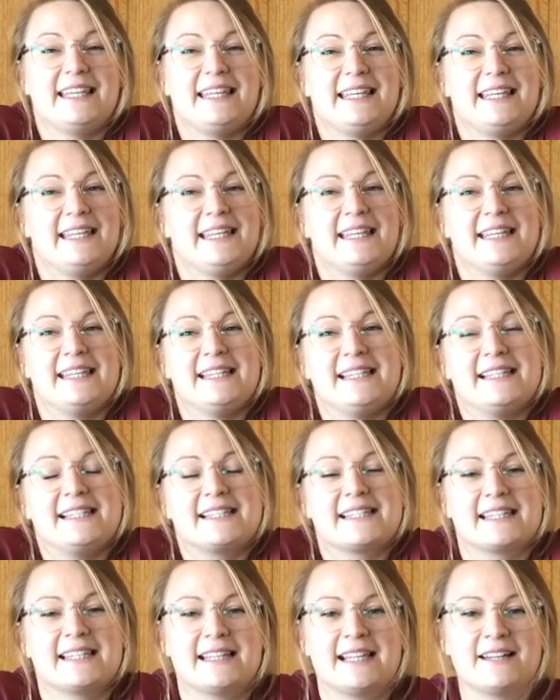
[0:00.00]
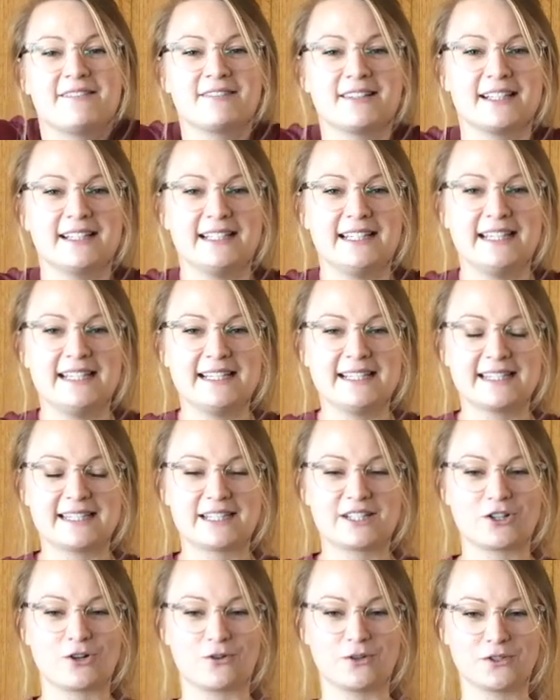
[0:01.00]
ears and then release
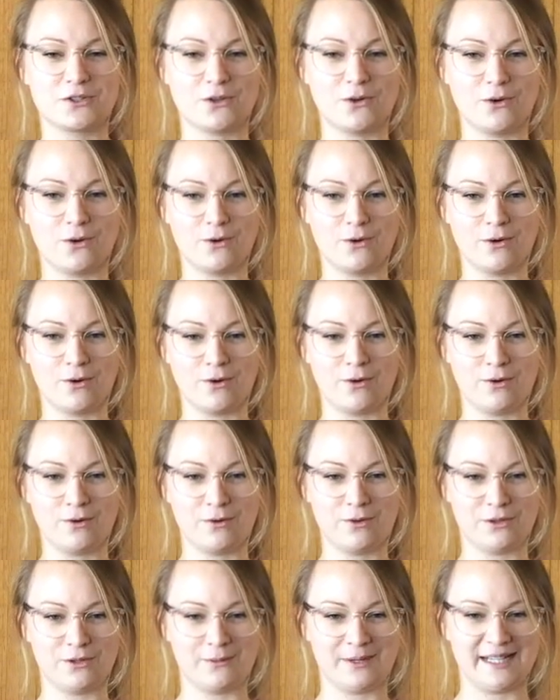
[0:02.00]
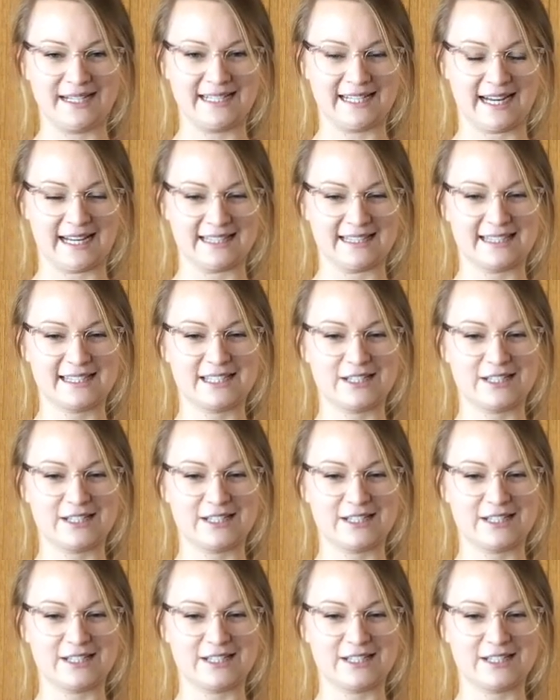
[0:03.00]
the shoulders all the way down,